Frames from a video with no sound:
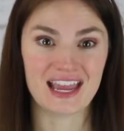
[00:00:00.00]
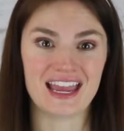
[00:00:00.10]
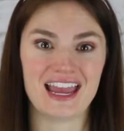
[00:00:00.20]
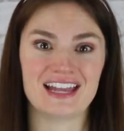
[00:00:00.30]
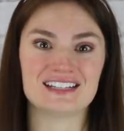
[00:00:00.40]

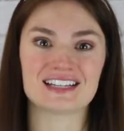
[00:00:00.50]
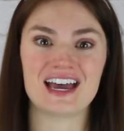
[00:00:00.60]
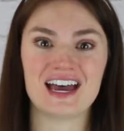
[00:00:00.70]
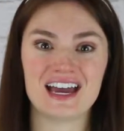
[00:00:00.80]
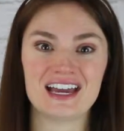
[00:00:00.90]
And
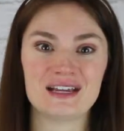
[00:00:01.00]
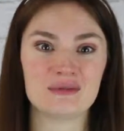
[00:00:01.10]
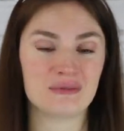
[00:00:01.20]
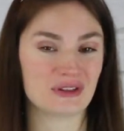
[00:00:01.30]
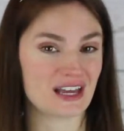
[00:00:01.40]
I
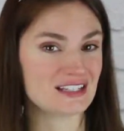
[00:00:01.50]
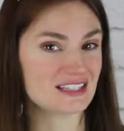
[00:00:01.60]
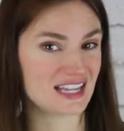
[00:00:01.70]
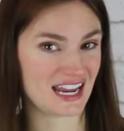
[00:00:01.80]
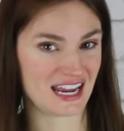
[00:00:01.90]
plus
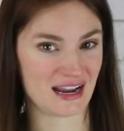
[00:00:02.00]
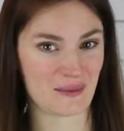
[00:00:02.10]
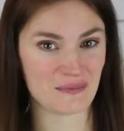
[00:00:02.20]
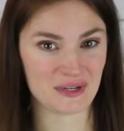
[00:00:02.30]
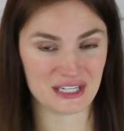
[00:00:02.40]

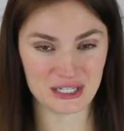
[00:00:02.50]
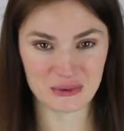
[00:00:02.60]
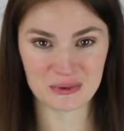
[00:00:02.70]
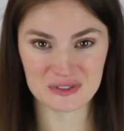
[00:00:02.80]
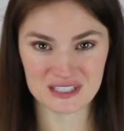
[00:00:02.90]
am
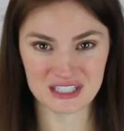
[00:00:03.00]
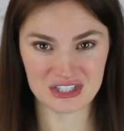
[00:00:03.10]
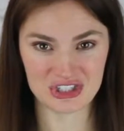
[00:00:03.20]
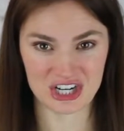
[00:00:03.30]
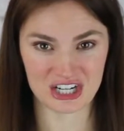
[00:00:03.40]
equals the
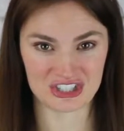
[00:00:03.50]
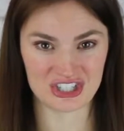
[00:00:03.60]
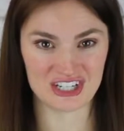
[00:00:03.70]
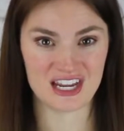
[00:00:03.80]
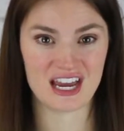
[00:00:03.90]

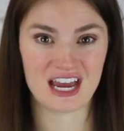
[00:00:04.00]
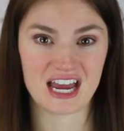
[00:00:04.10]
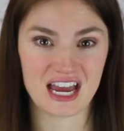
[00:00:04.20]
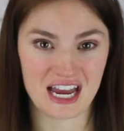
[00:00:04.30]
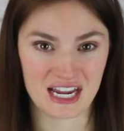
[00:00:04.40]
contraction
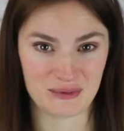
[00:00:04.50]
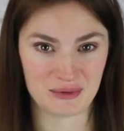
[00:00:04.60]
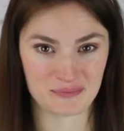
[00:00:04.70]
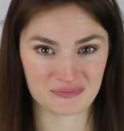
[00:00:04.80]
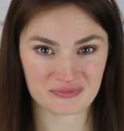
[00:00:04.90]

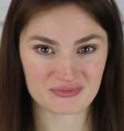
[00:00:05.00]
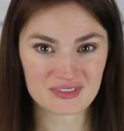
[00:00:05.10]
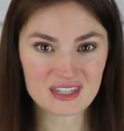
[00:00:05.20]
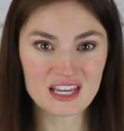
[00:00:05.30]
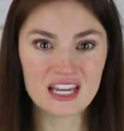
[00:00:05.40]
I'm.
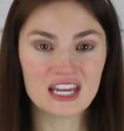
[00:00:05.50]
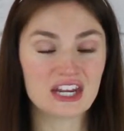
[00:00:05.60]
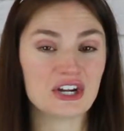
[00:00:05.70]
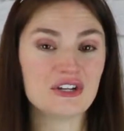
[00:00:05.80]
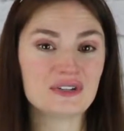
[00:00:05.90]

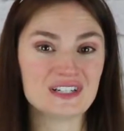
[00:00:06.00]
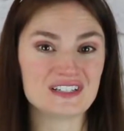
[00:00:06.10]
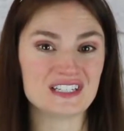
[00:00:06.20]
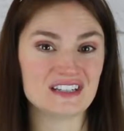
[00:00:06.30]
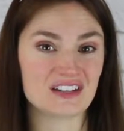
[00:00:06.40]
Here you
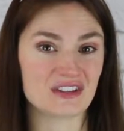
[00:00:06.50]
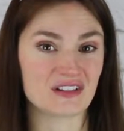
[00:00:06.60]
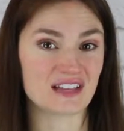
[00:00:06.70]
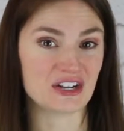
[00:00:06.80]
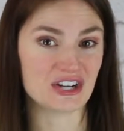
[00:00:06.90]
can see that the
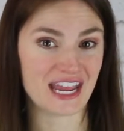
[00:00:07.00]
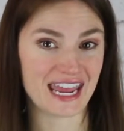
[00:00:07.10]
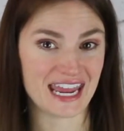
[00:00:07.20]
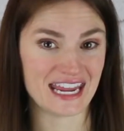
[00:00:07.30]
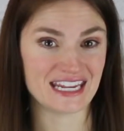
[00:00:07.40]
letter
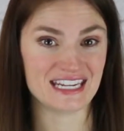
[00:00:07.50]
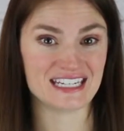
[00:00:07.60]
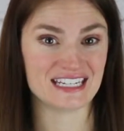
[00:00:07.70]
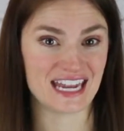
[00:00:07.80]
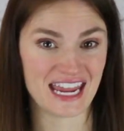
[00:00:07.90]
A
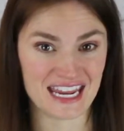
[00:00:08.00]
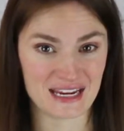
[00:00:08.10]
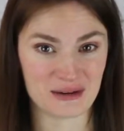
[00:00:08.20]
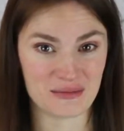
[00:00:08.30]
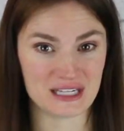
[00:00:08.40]
in
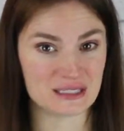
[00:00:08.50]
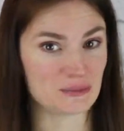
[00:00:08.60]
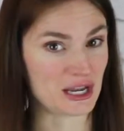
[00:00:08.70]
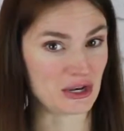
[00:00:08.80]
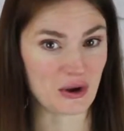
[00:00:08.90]
am has
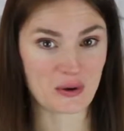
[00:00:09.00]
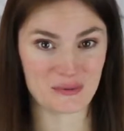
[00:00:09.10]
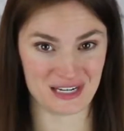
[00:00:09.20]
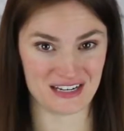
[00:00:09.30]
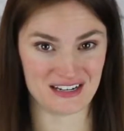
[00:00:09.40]
been
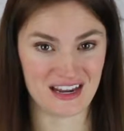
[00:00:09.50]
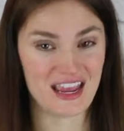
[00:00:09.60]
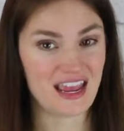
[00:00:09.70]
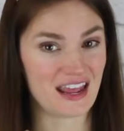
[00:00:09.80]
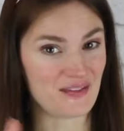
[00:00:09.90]
omitted,
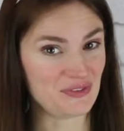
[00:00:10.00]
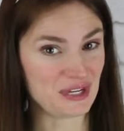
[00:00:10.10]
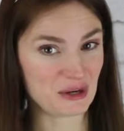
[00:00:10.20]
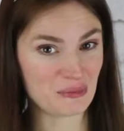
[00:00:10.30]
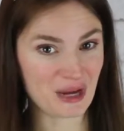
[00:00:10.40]
and
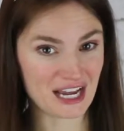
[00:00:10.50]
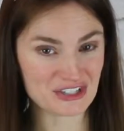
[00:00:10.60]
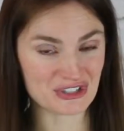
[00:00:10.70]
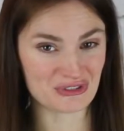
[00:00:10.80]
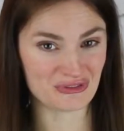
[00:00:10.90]
the
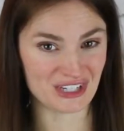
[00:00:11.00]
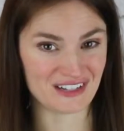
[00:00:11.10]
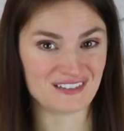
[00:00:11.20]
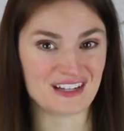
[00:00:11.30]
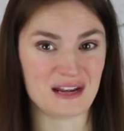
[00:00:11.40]

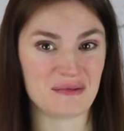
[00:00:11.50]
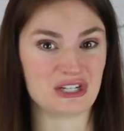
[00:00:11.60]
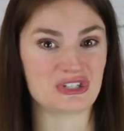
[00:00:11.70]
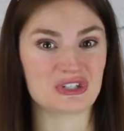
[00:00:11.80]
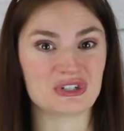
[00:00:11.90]
apostrophe that I
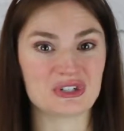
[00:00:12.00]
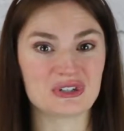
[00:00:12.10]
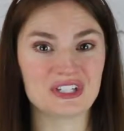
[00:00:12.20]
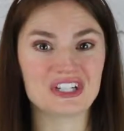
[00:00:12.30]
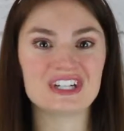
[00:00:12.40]
mentioned
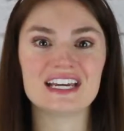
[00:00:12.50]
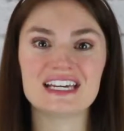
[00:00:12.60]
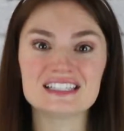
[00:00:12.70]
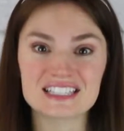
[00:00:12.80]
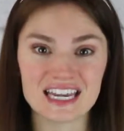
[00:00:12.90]
earlier
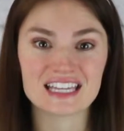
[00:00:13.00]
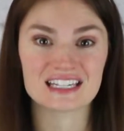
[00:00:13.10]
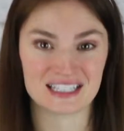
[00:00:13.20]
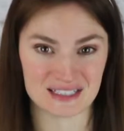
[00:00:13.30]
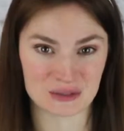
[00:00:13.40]
has
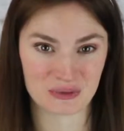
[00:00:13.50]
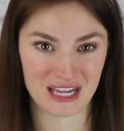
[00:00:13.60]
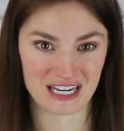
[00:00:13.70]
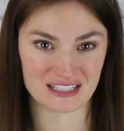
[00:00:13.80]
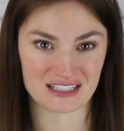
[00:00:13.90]
taken its
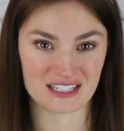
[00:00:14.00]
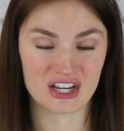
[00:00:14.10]
place.